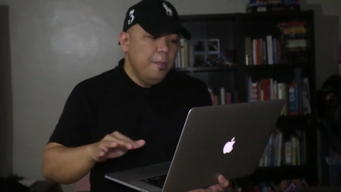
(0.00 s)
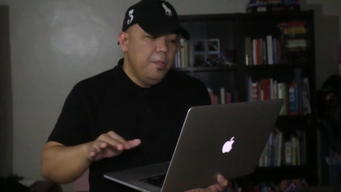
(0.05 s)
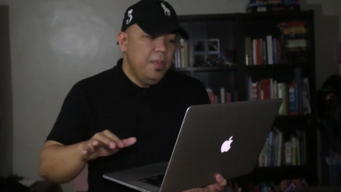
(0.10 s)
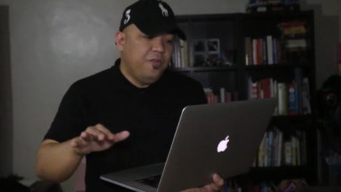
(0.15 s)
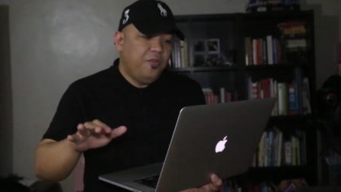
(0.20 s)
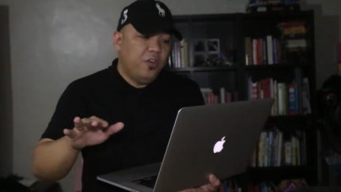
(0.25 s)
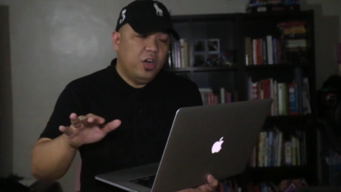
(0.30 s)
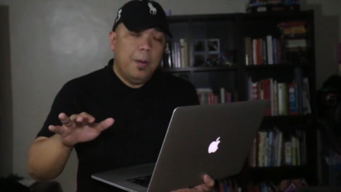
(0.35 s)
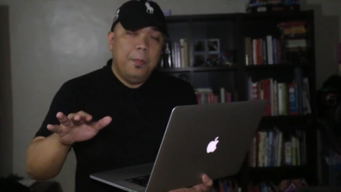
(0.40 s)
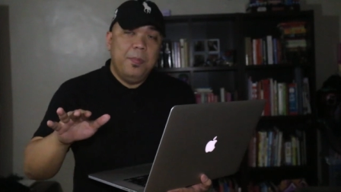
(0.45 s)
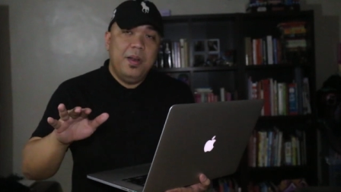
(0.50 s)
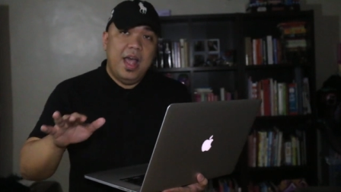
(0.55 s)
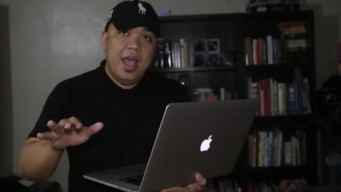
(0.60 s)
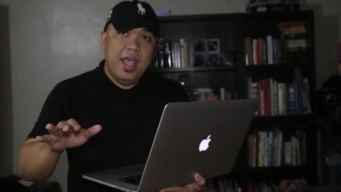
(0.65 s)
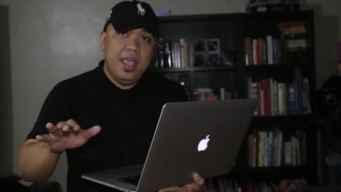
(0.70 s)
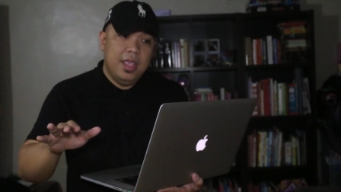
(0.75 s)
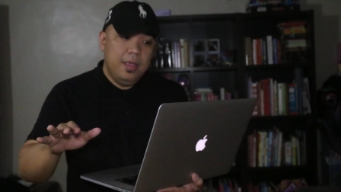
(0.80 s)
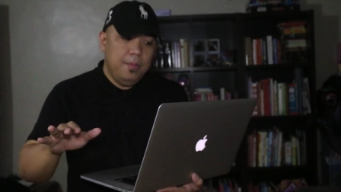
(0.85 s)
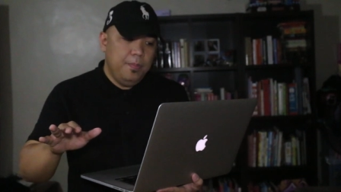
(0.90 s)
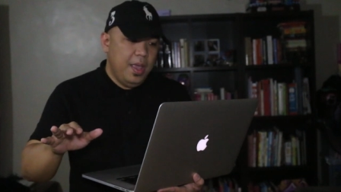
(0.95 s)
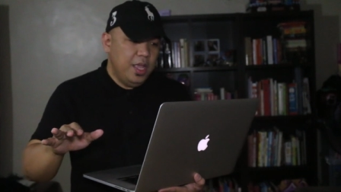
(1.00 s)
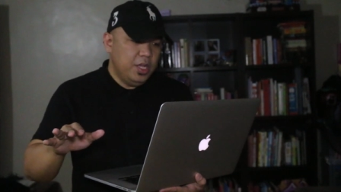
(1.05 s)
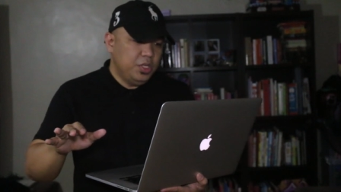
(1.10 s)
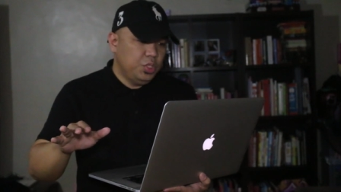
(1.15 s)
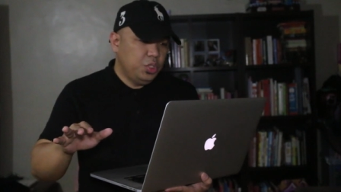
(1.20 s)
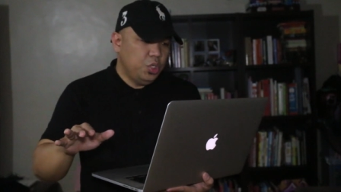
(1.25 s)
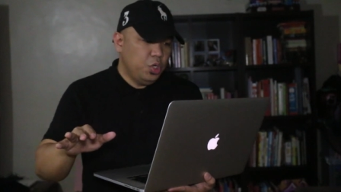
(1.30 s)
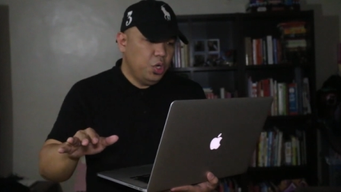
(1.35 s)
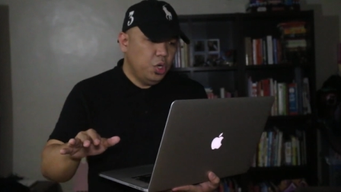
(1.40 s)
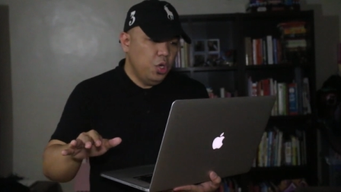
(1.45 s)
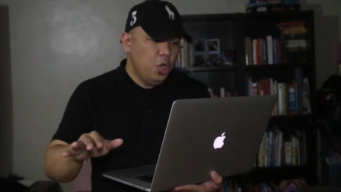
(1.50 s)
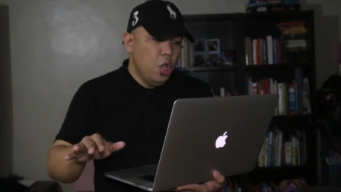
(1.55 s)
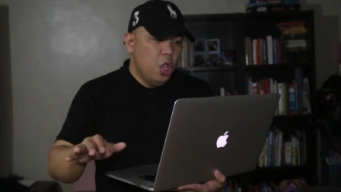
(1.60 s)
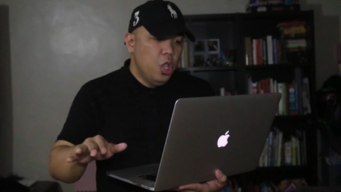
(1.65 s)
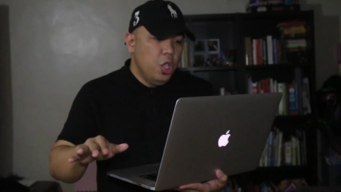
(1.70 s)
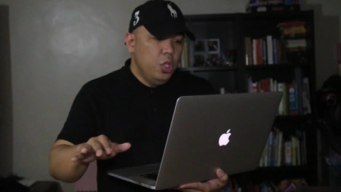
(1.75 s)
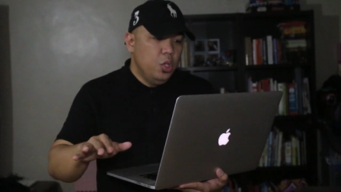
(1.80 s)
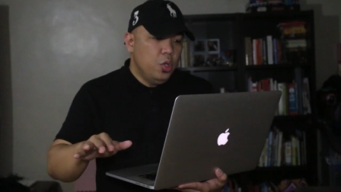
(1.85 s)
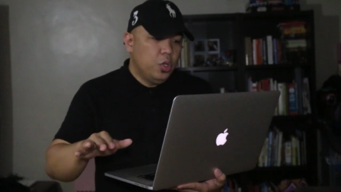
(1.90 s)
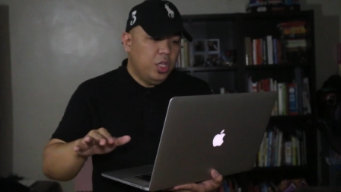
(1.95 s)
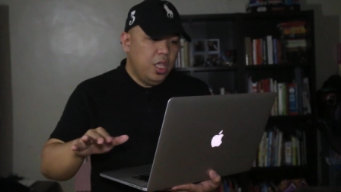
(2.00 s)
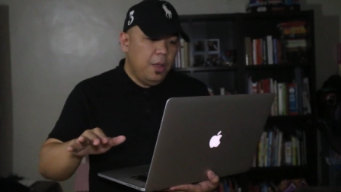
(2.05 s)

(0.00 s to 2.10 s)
Before applying, make sure you